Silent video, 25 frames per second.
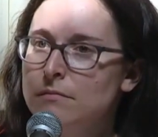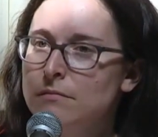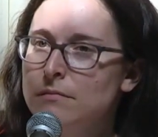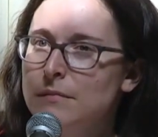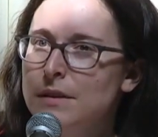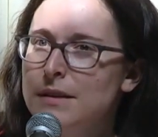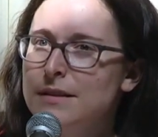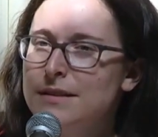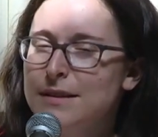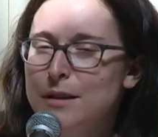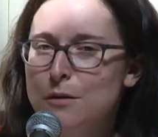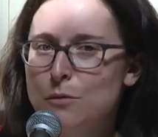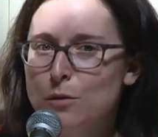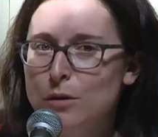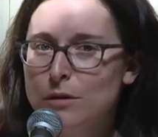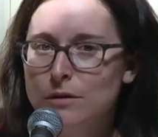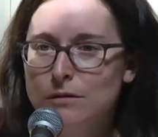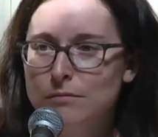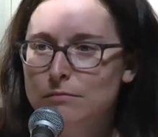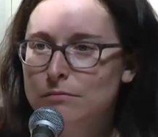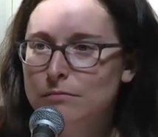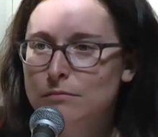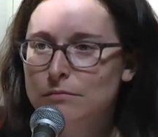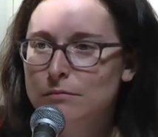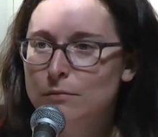they say, well,
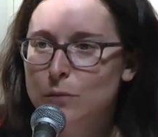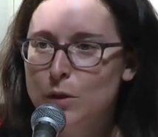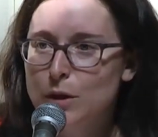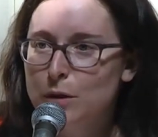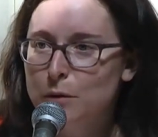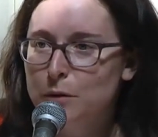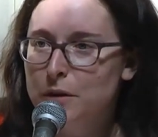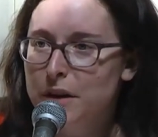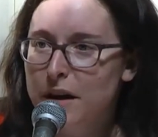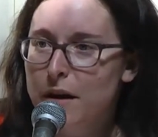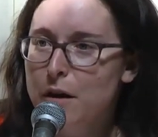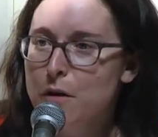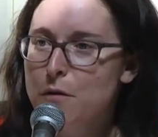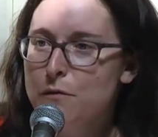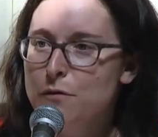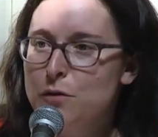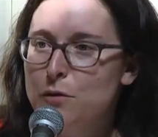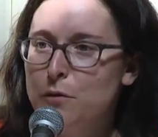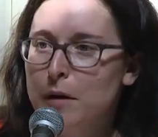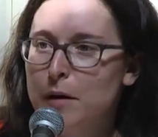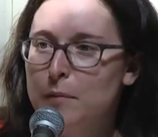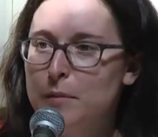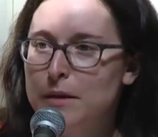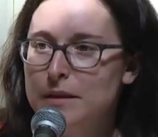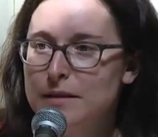we don't care if the
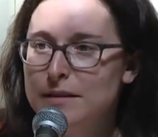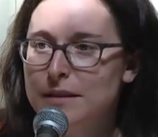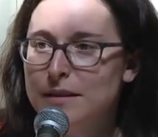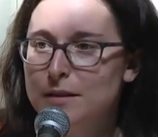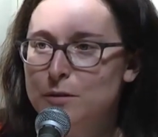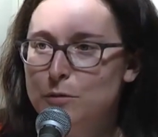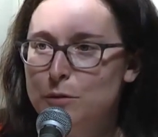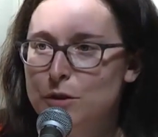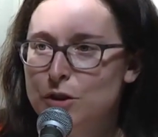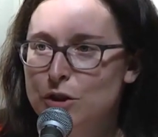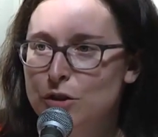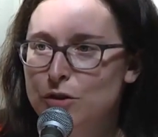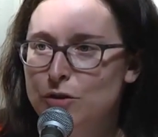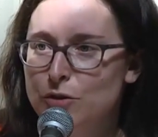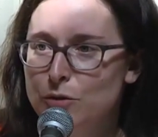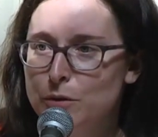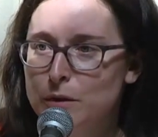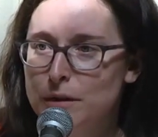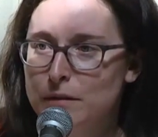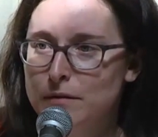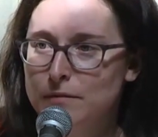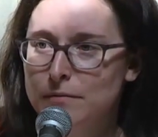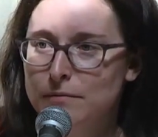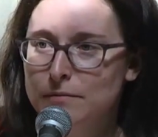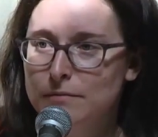rabbi says we should do it.
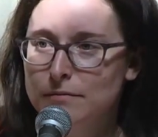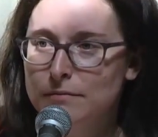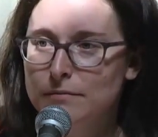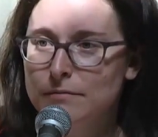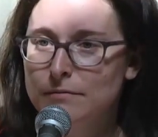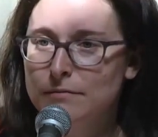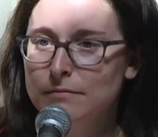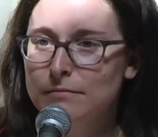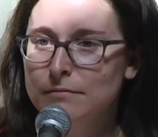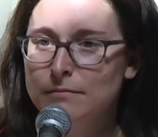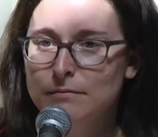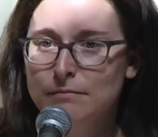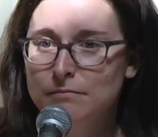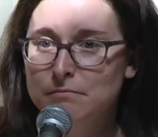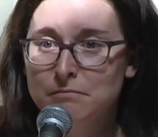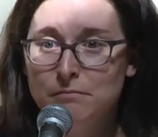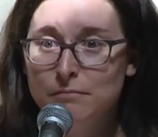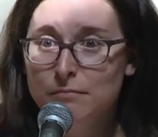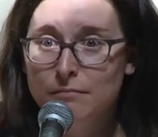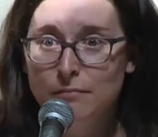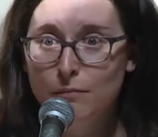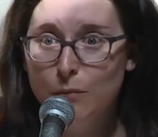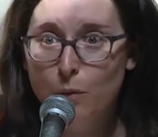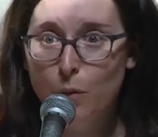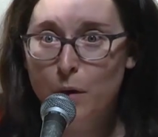
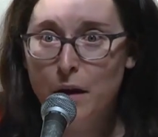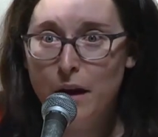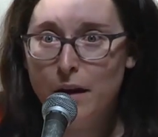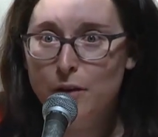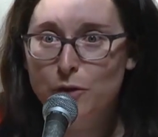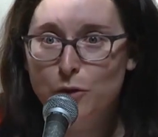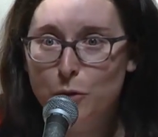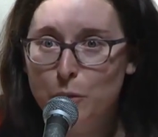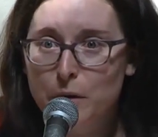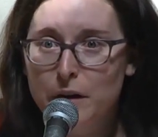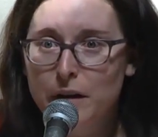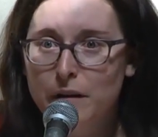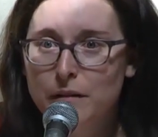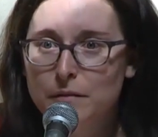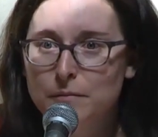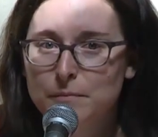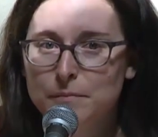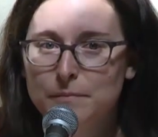We're not doing it.